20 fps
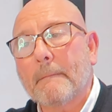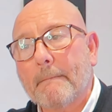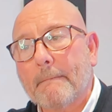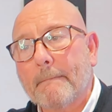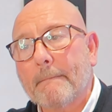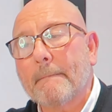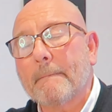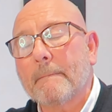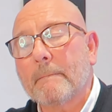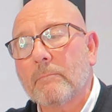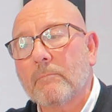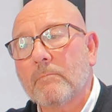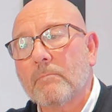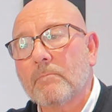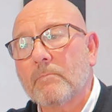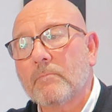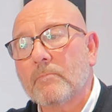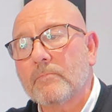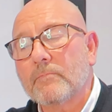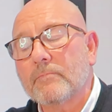
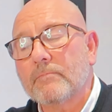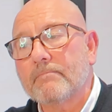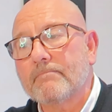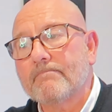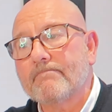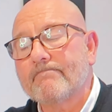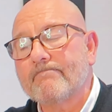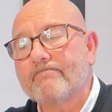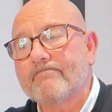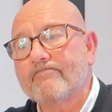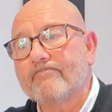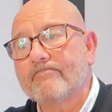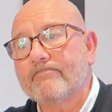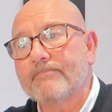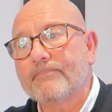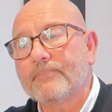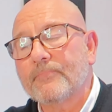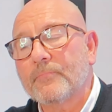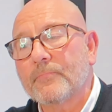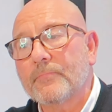
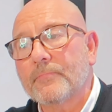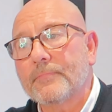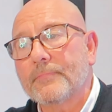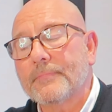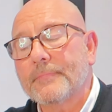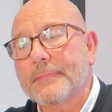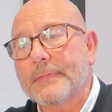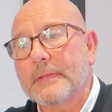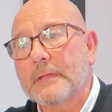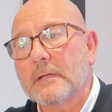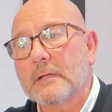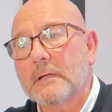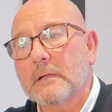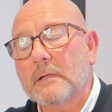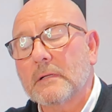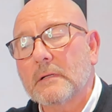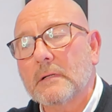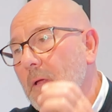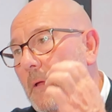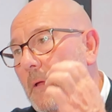This person isn't speaking.